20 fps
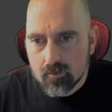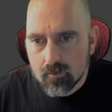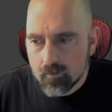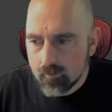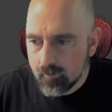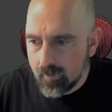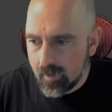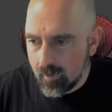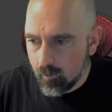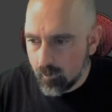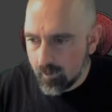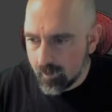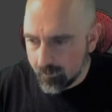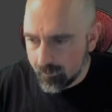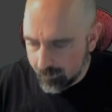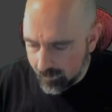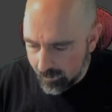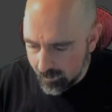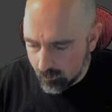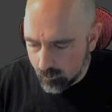about where
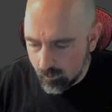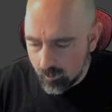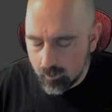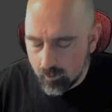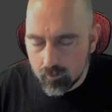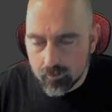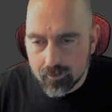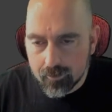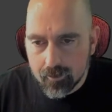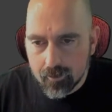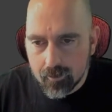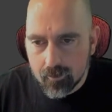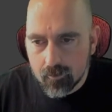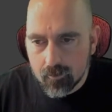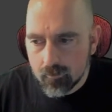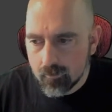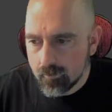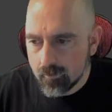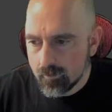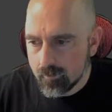a firewall would
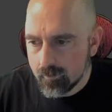go.